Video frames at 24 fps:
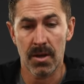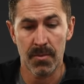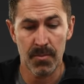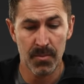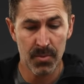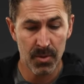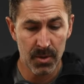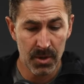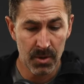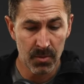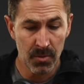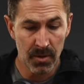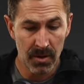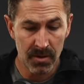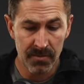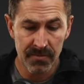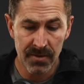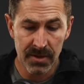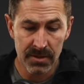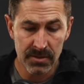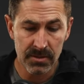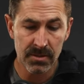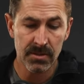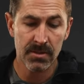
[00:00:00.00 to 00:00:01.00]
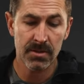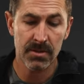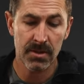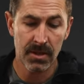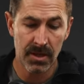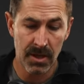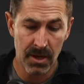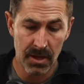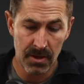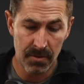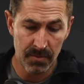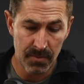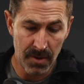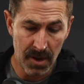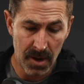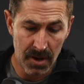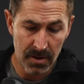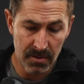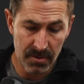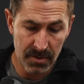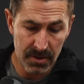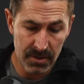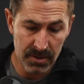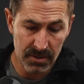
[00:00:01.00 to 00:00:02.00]
I'm pretty well invested in the Canon
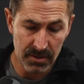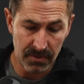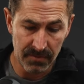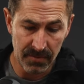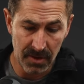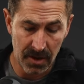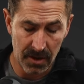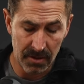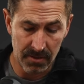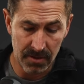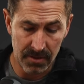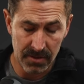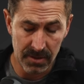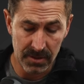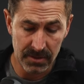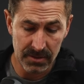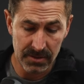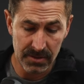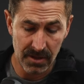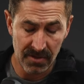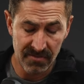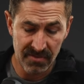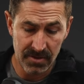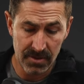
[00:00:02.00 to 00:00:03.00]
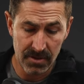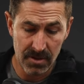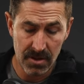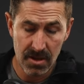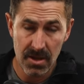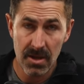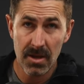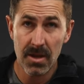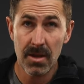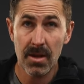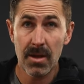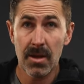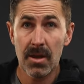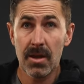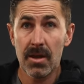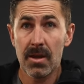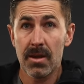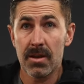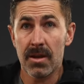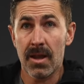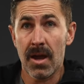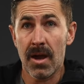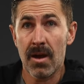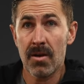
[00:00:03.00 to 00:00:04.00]
batteries. I've got, I think, seven
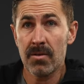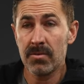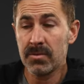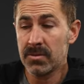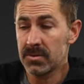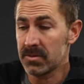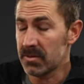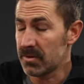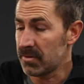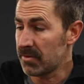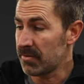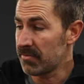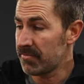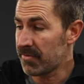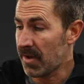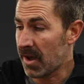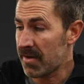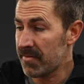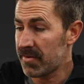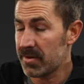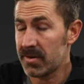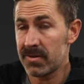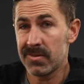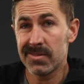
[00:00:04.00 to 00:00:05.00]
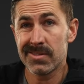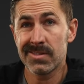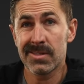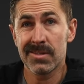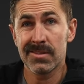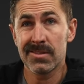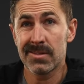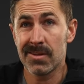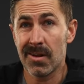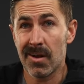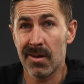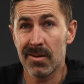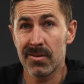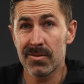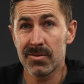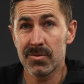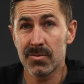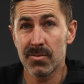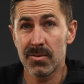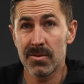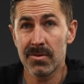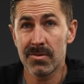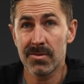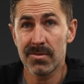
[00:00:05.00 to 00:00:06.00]
now, so $560
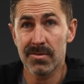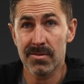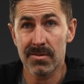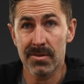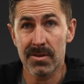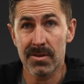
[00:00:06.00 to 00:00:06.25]
worth.